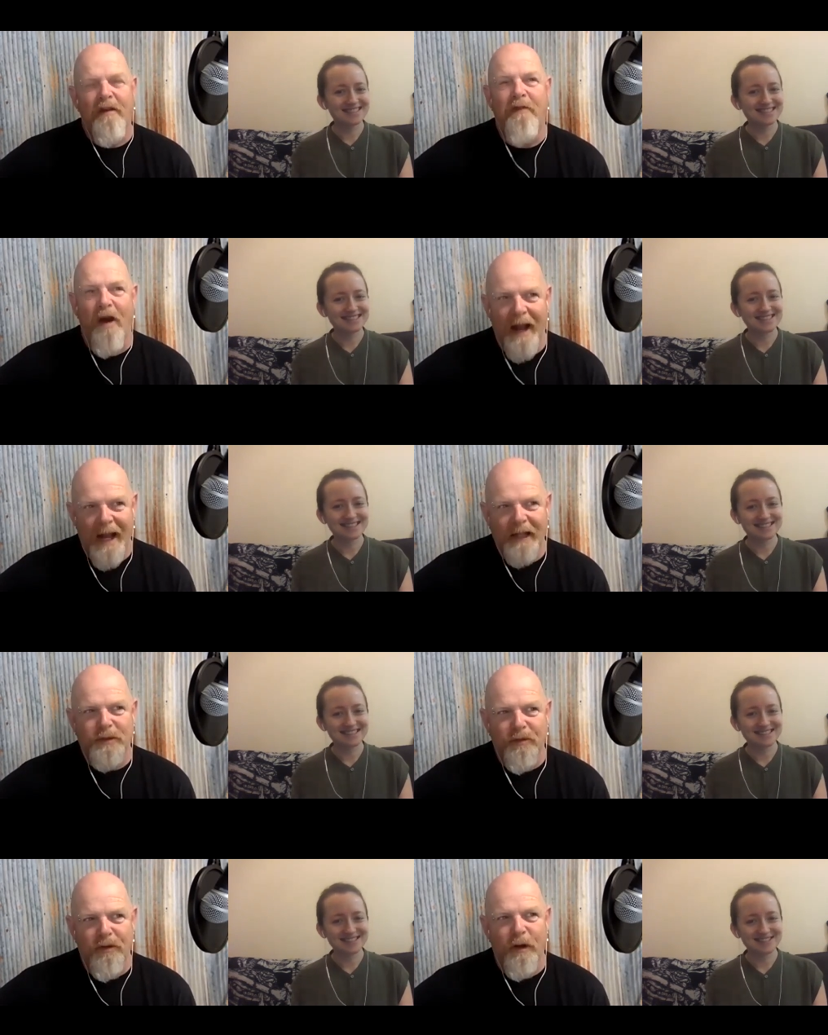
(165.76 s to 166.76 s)

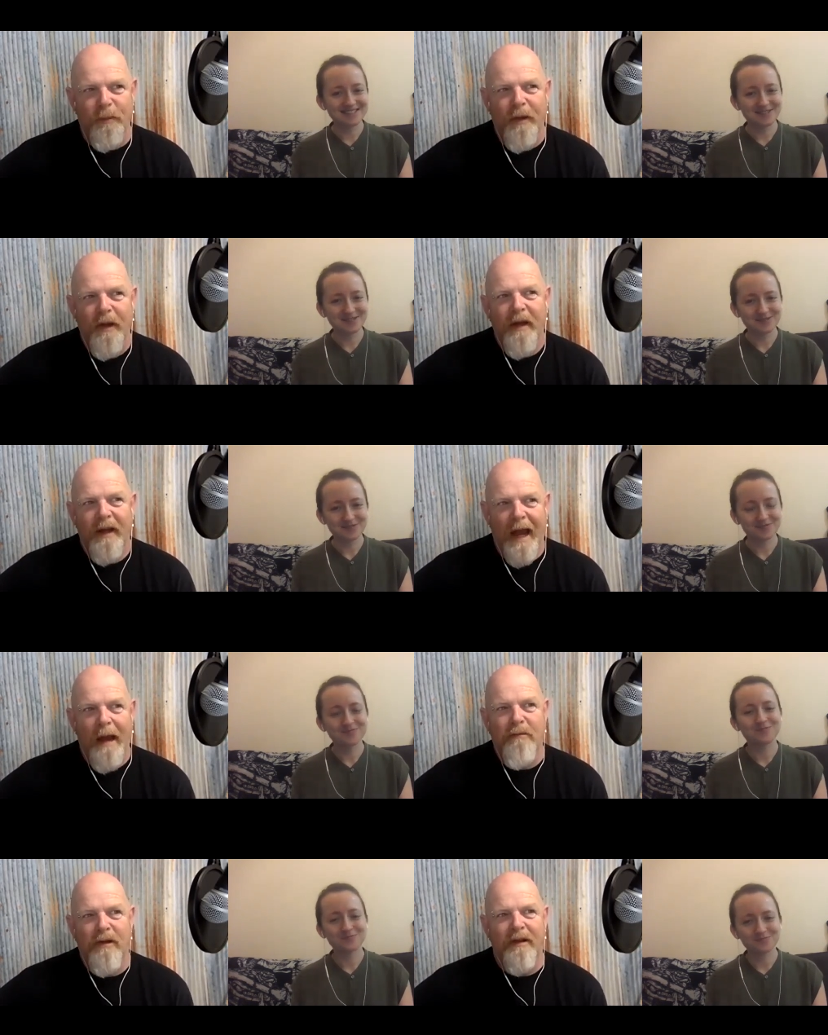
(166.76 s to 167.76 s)
Speaker 1: financial group,
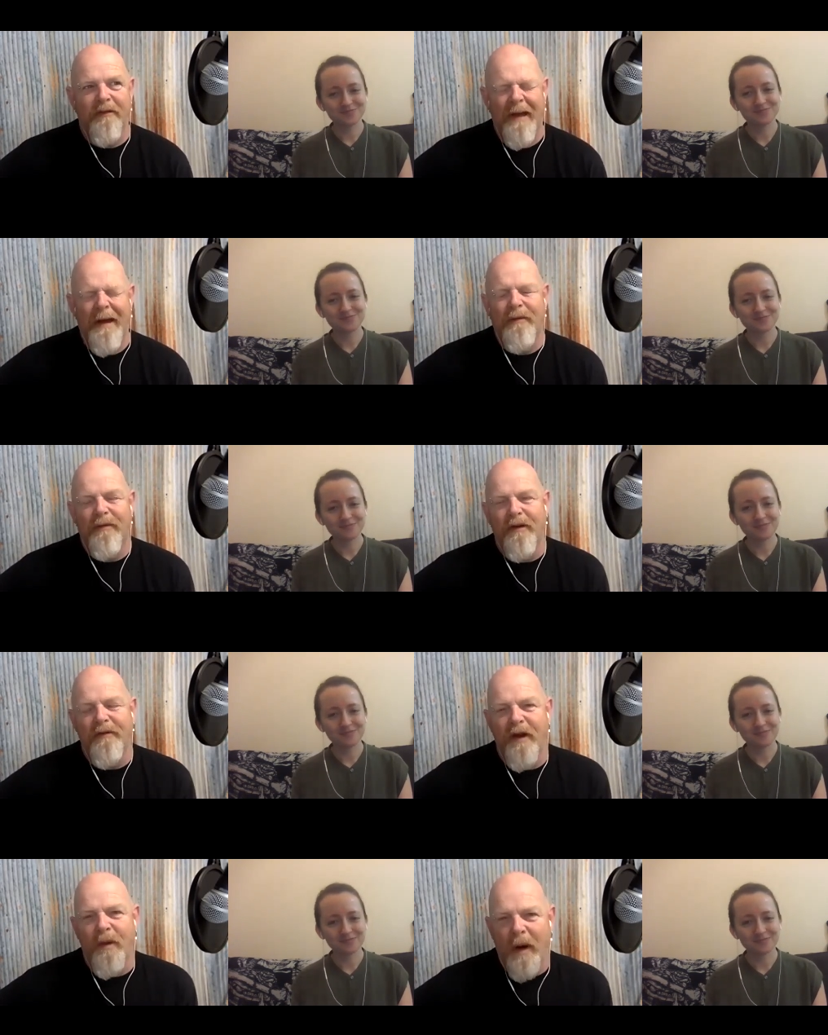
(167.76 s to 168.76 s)
Cameron, the founder
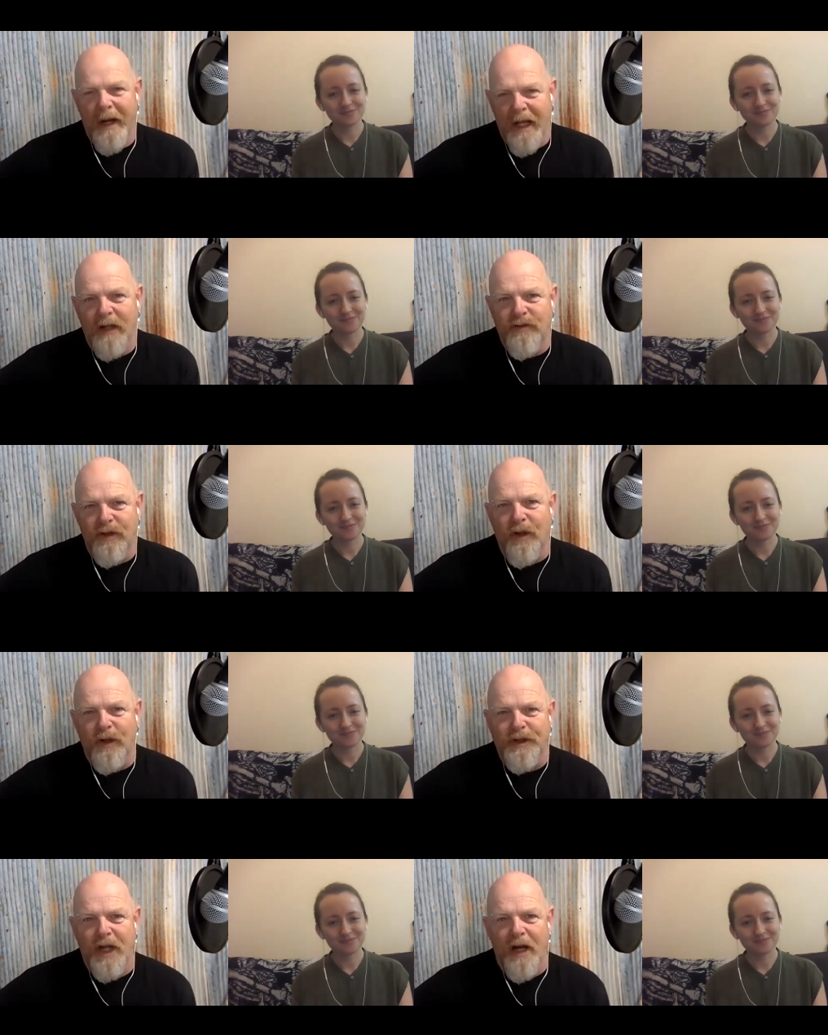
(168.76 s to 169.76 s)
of 1-800
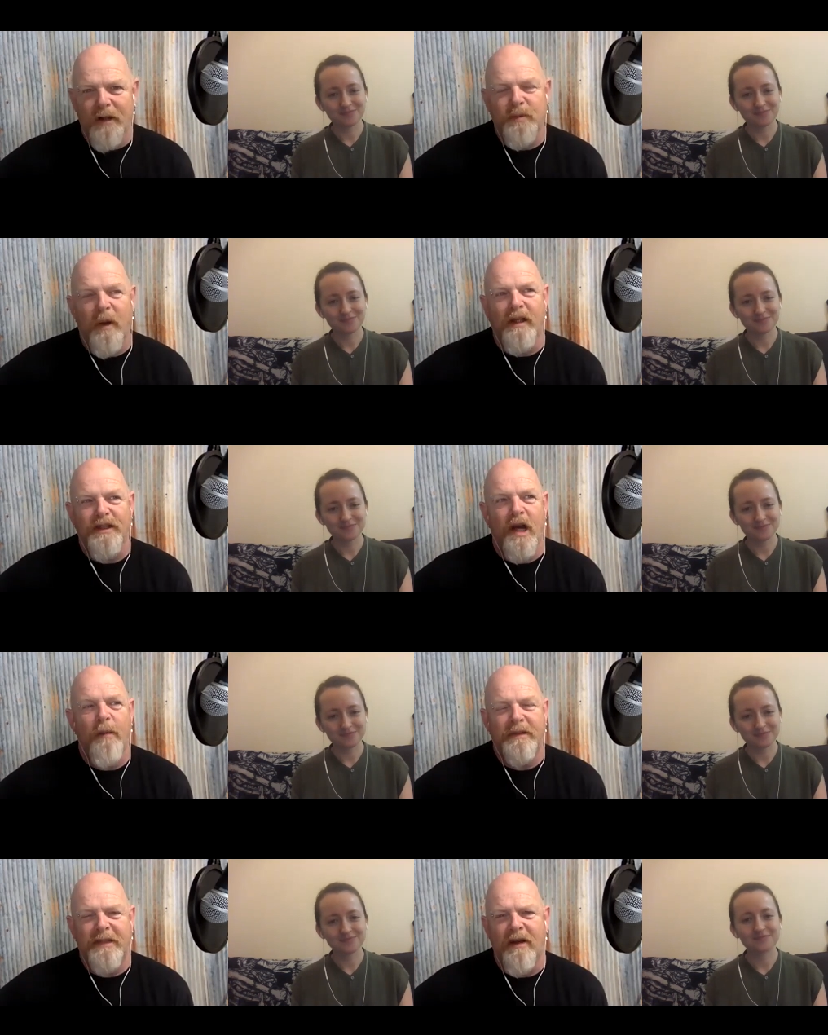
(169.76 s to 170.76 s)
Got Junk, one of the
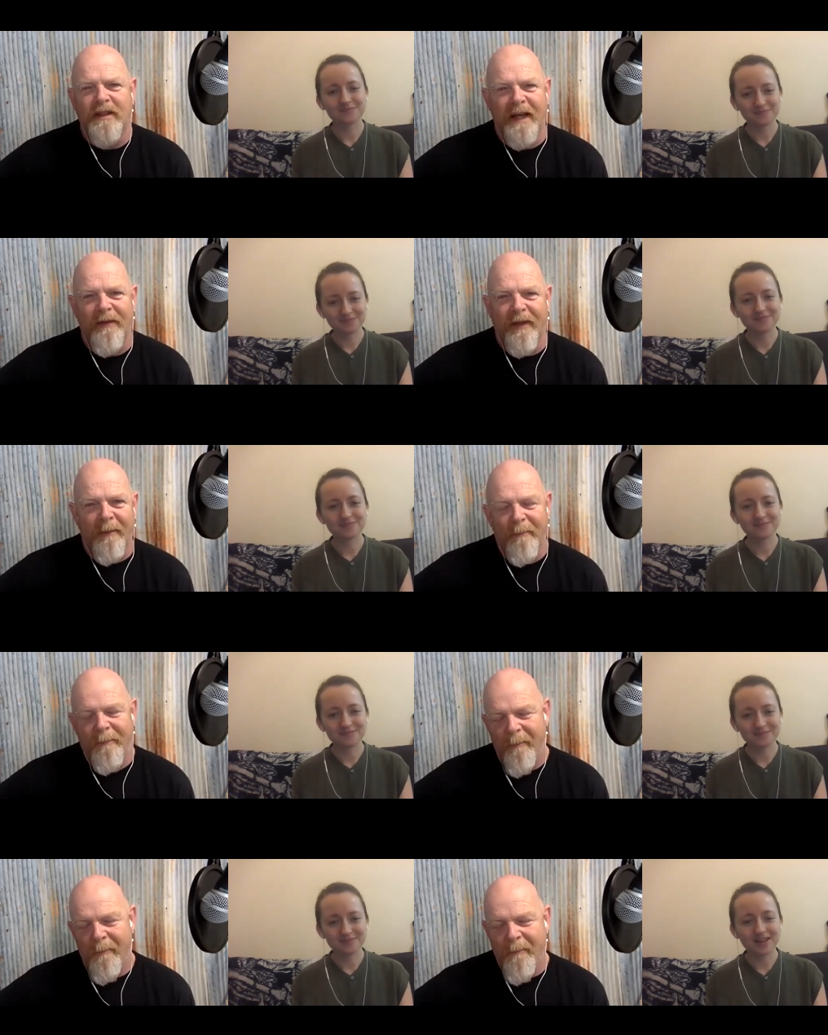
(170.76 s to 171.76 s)
sharpest guys out there.
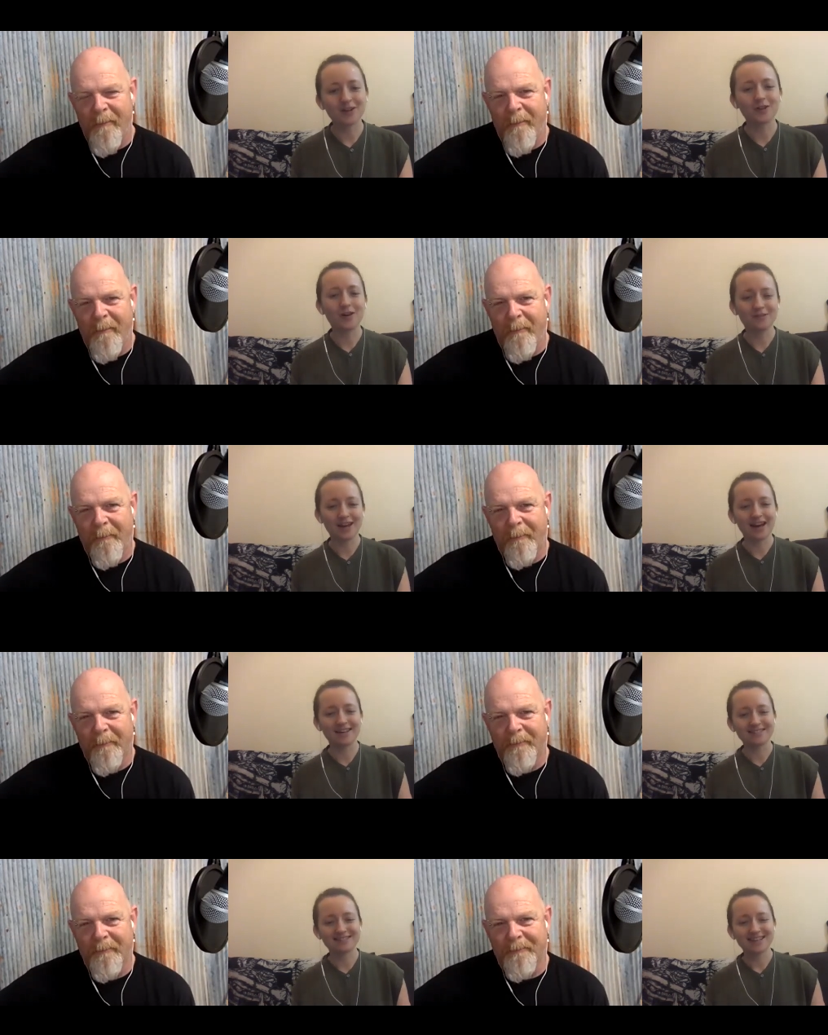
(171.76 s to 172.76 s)
Speaker 2: I love
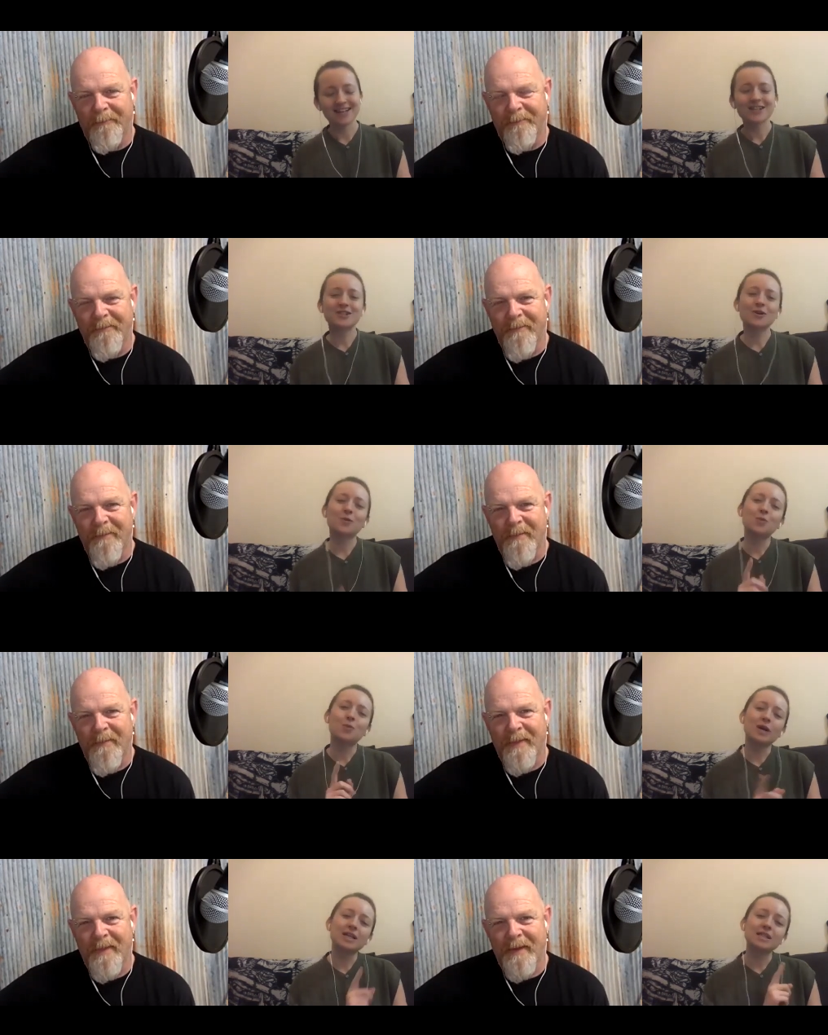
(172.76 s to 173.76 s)
that. So
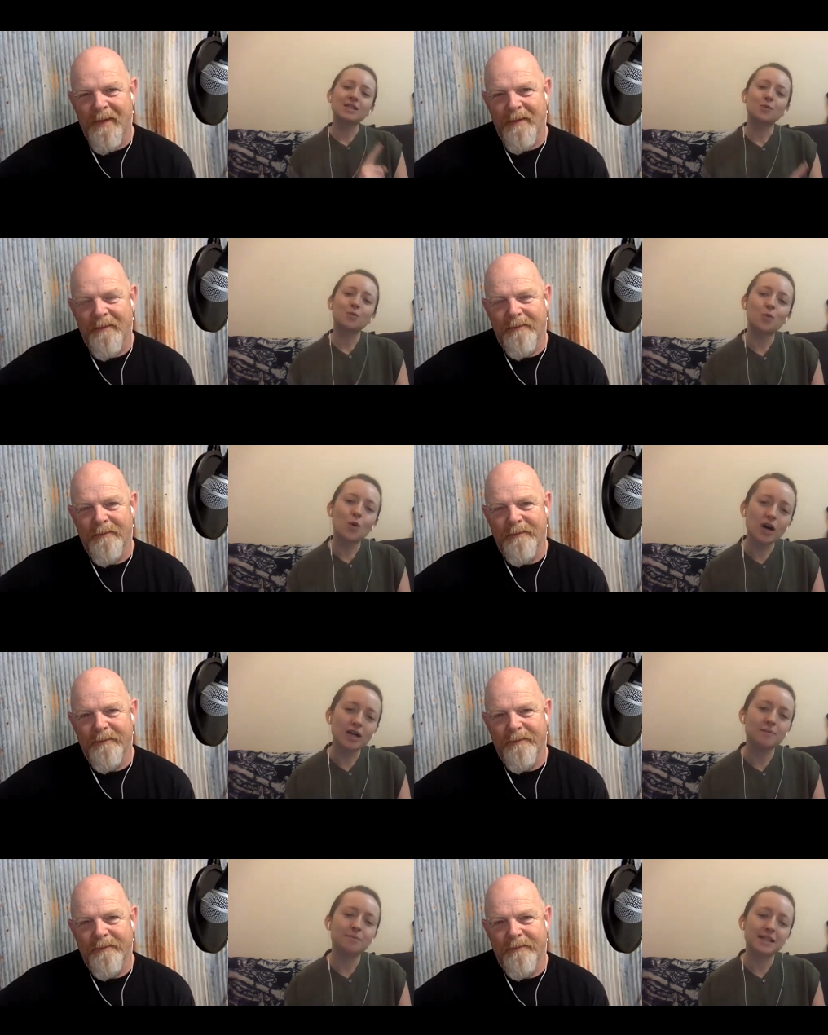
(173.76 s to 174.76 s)
what is the
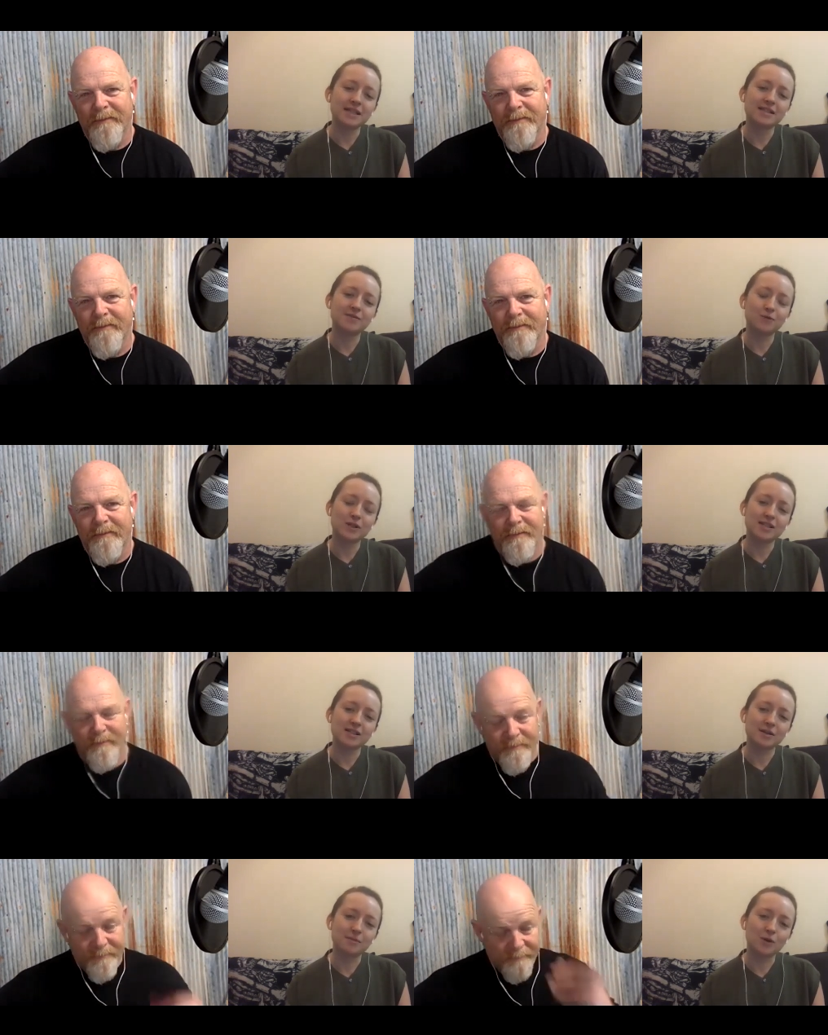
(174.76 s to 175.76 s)
one piece of wisdom